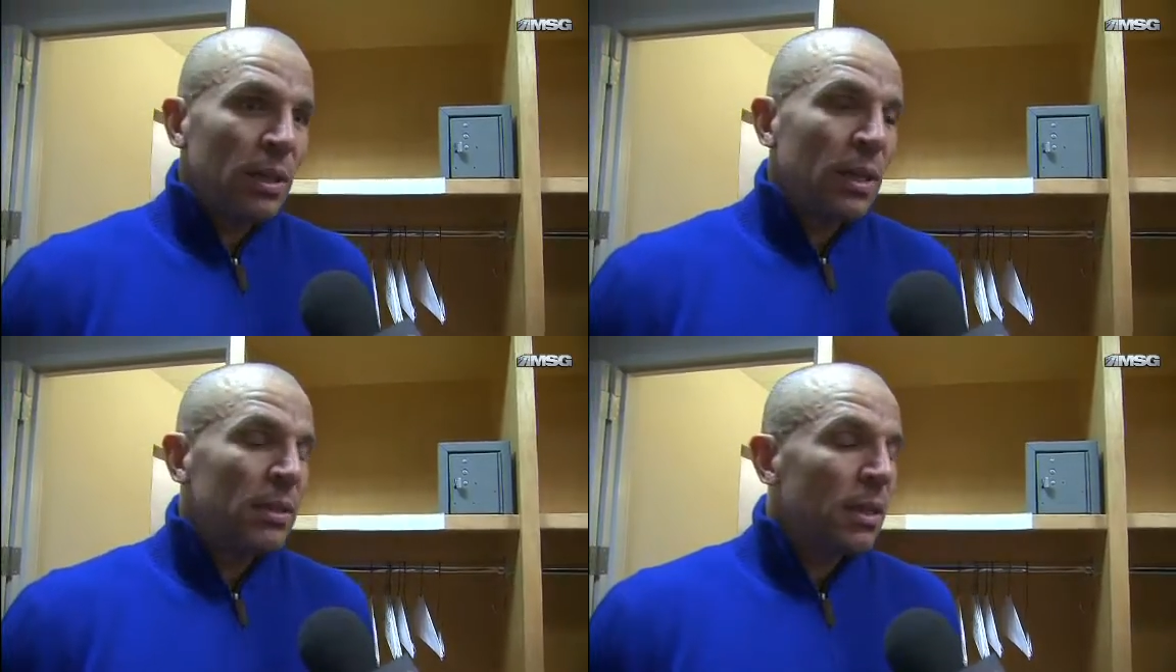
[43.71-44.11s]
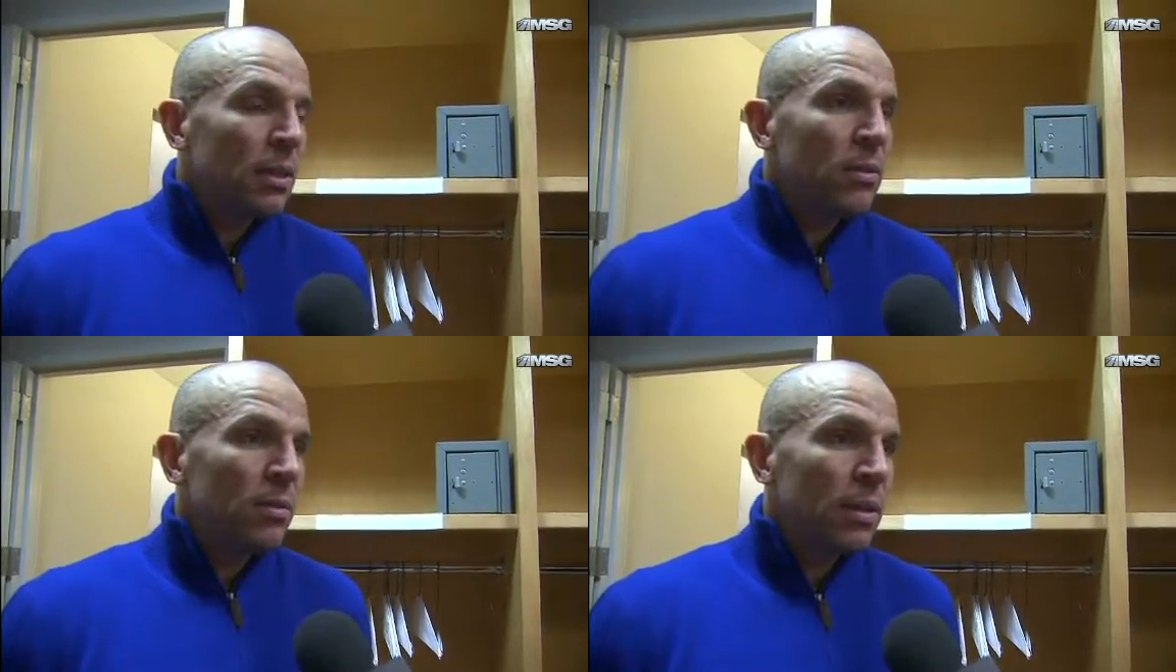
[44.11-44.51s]
They got
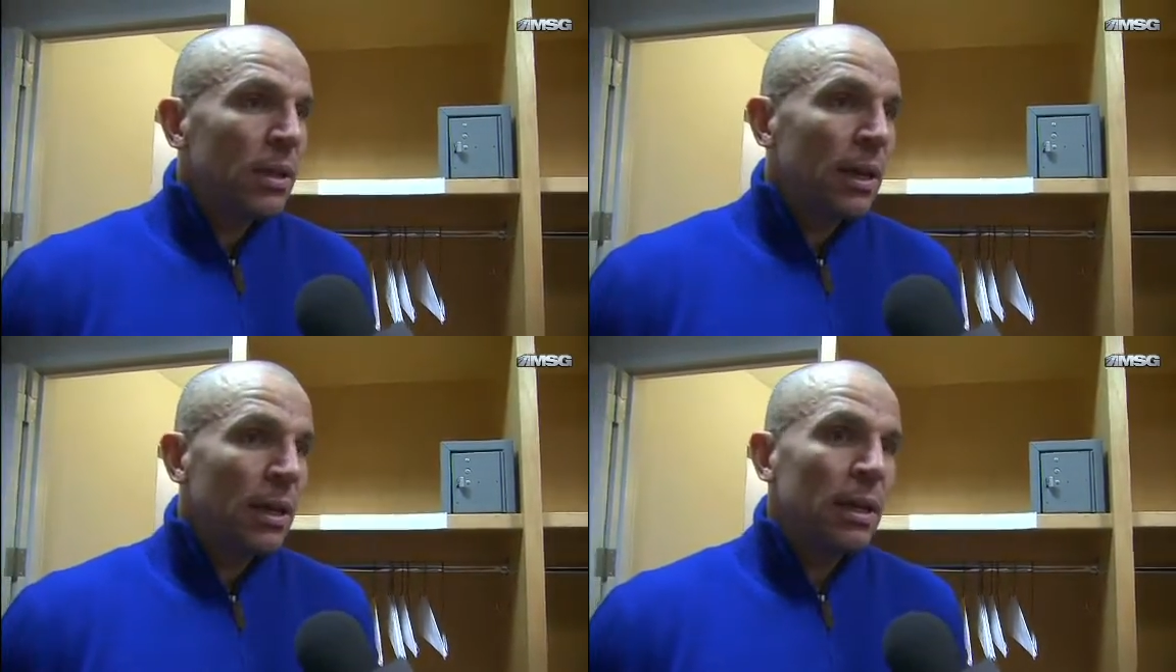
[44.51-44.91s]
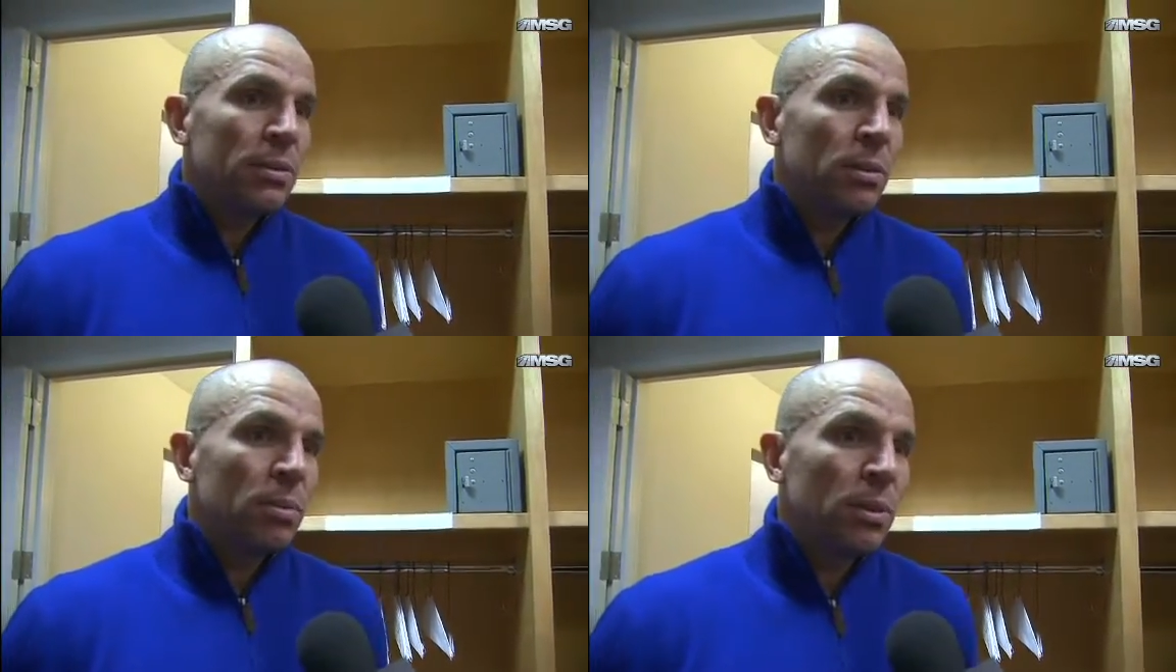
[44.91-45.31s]
talent over there. They got
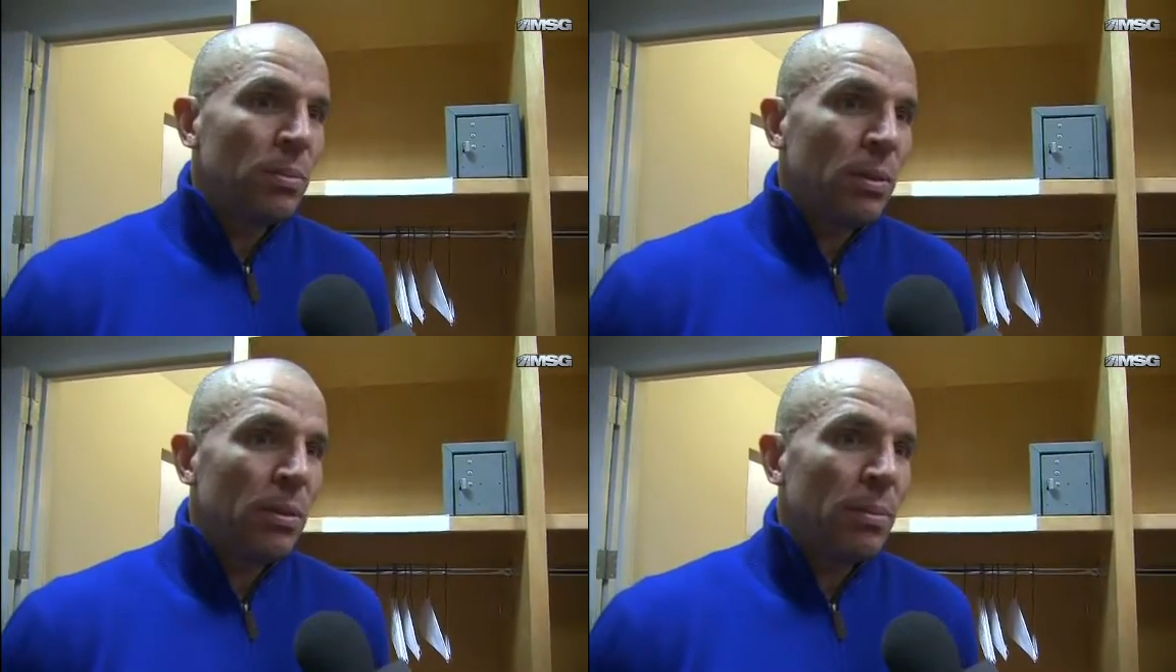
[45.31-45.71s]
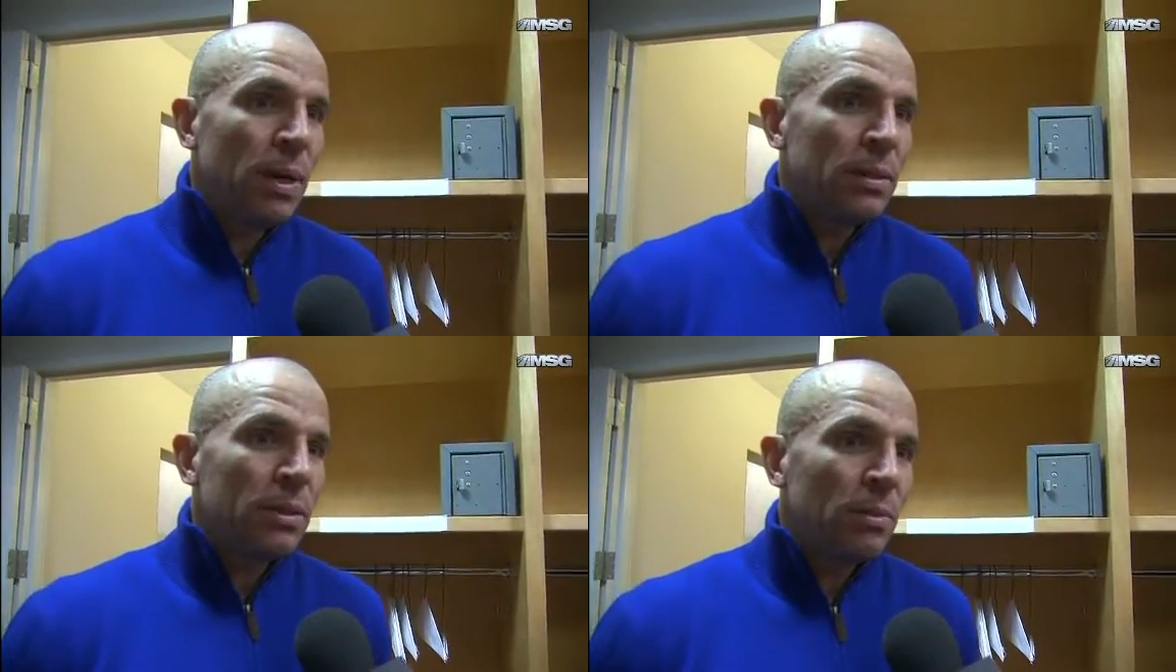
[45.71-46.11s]
guys who can put the ball in the
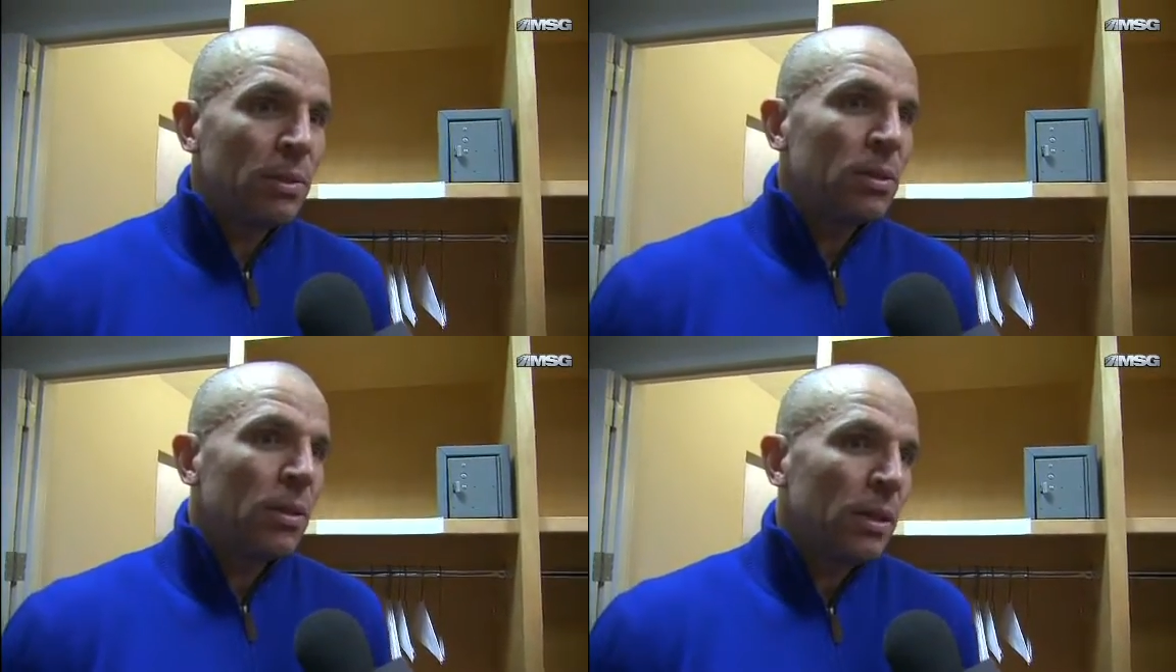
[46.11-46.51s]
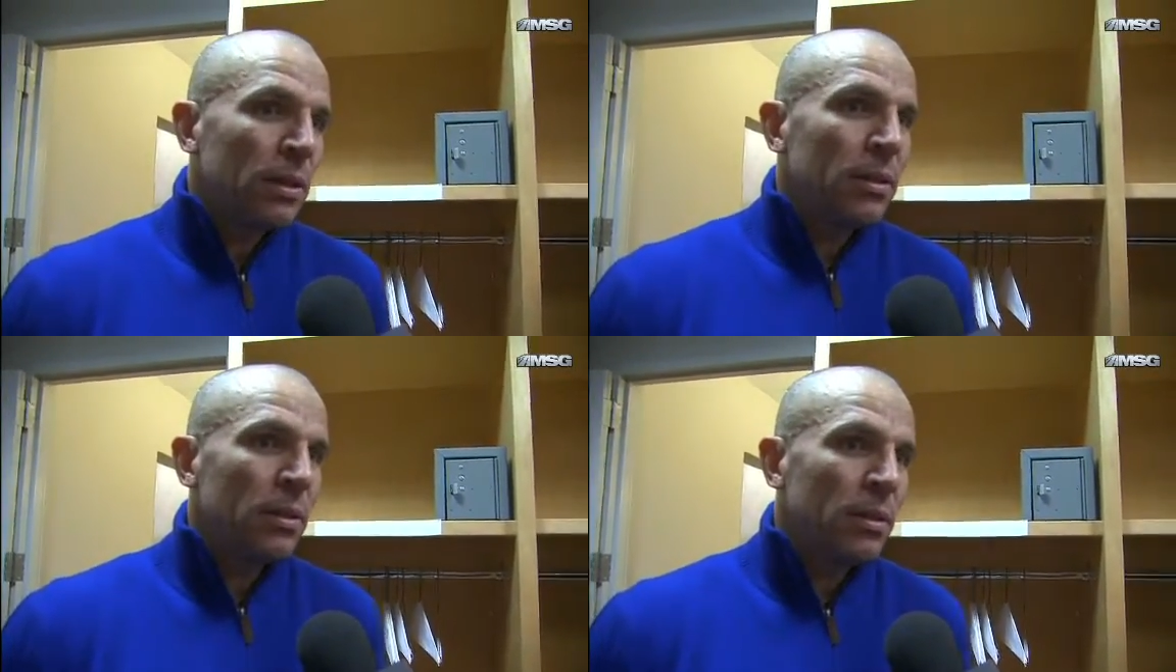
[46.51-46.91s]
basket, and we saw
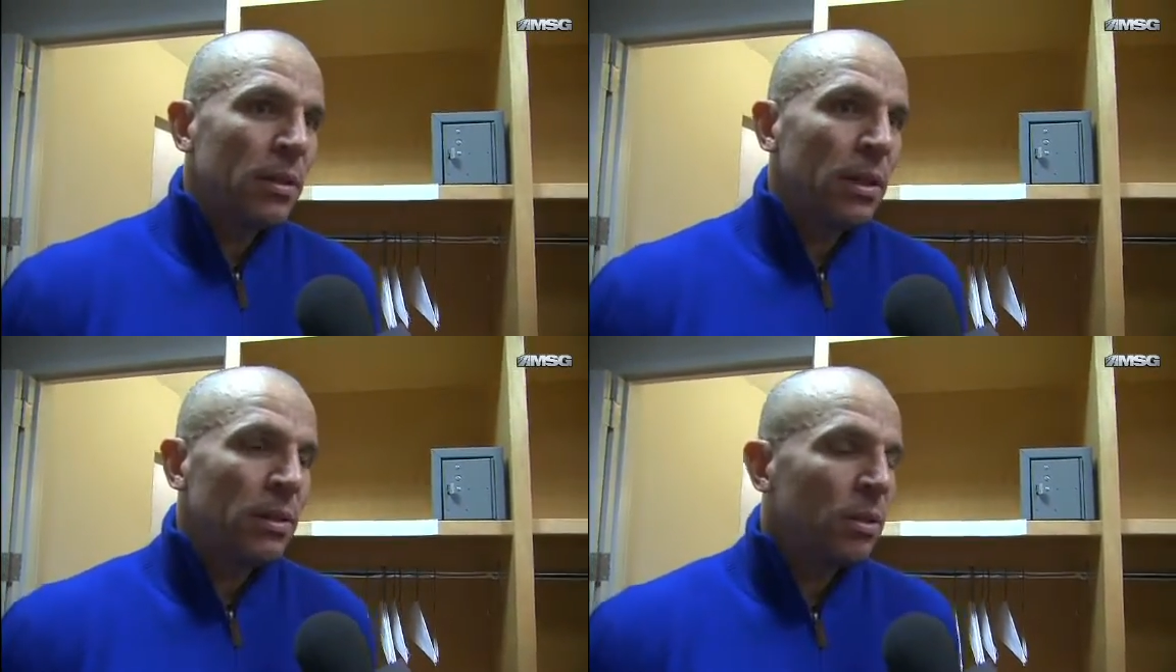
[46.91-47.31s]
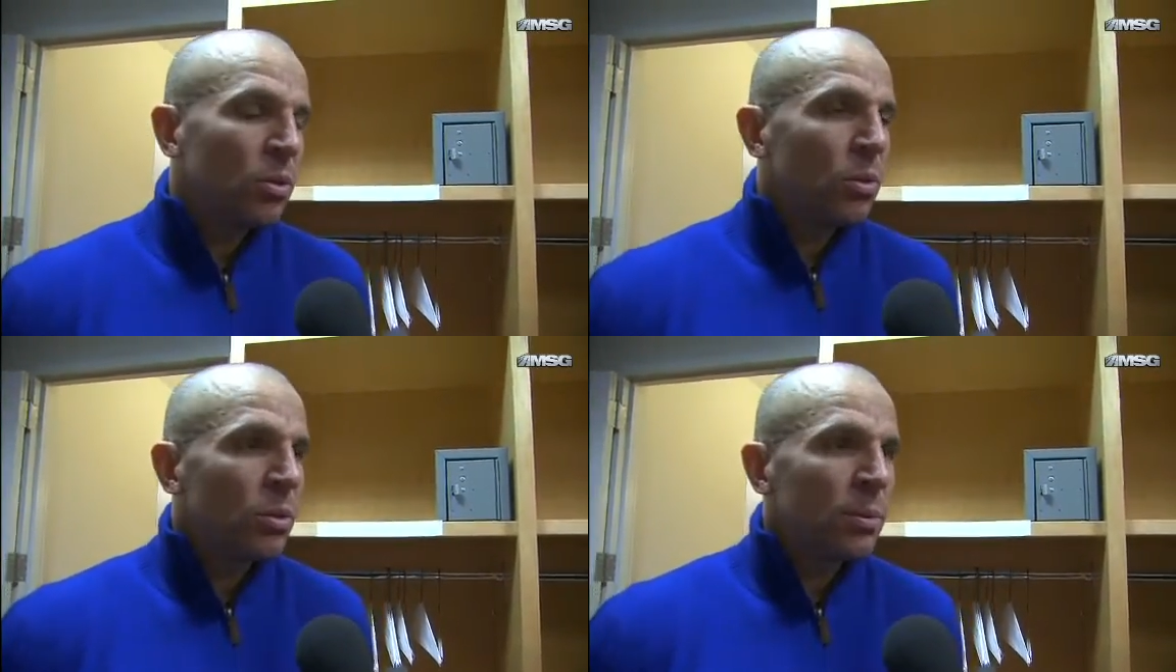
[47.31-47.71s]
that there in that
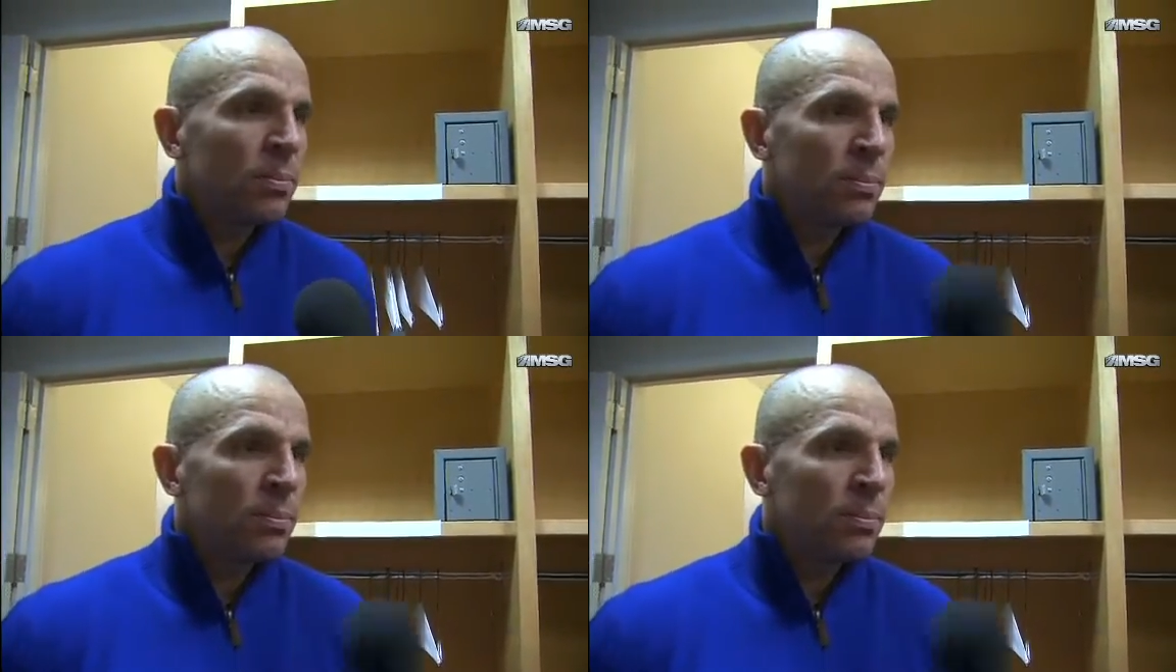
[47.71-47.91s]
third quarter.